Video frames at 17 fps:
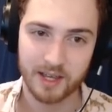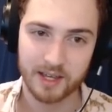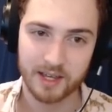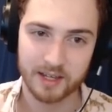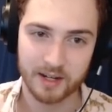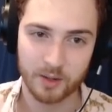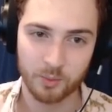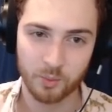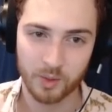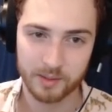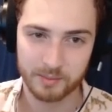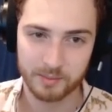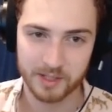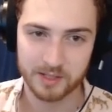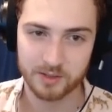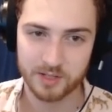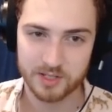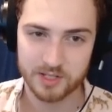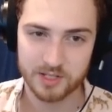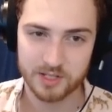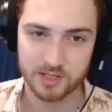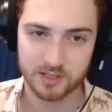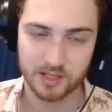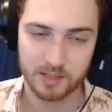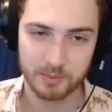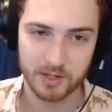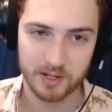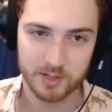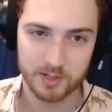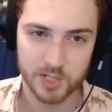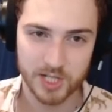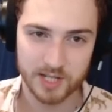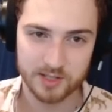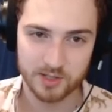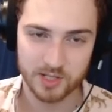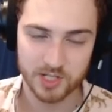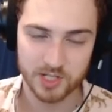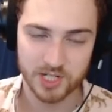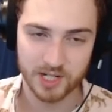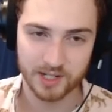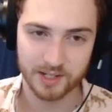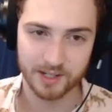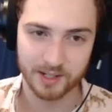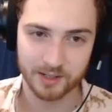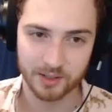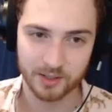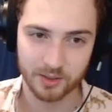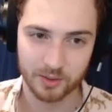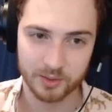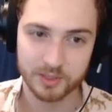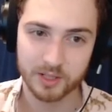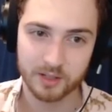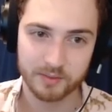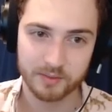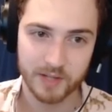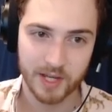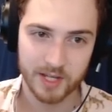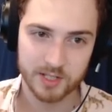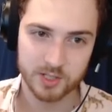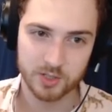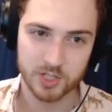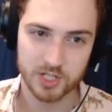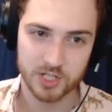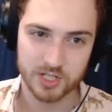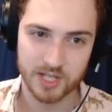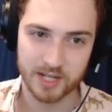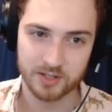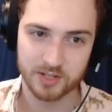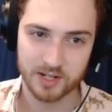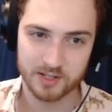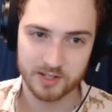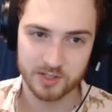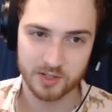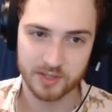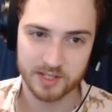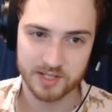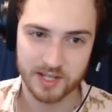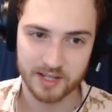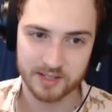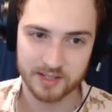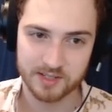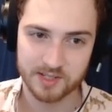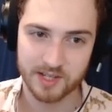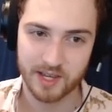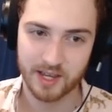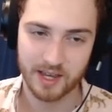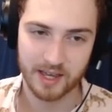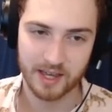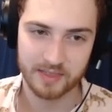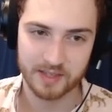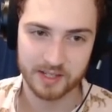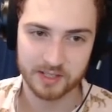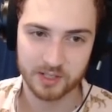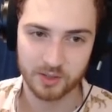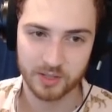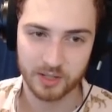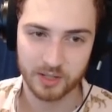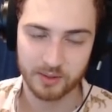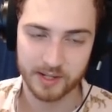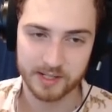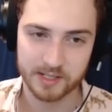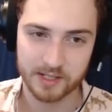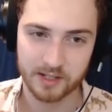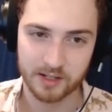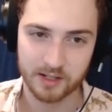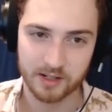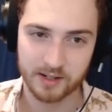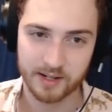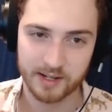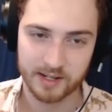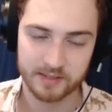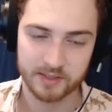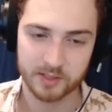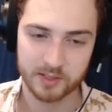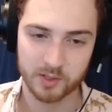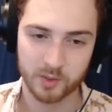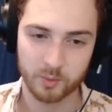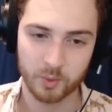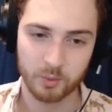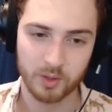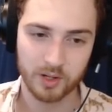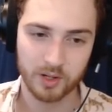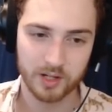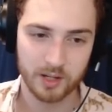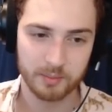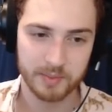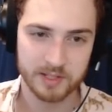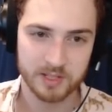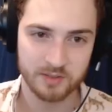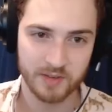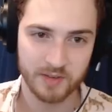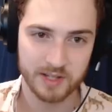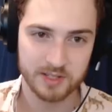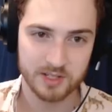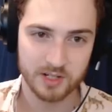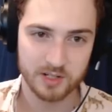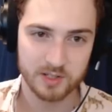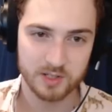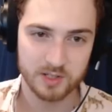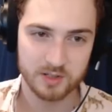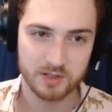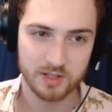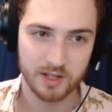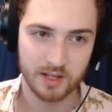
and I want my units to clump around Shen so that Shen can get a good ult off. So just Aatrox on this hex, and then Yone right here, and then Yone will walk up as the fight starts.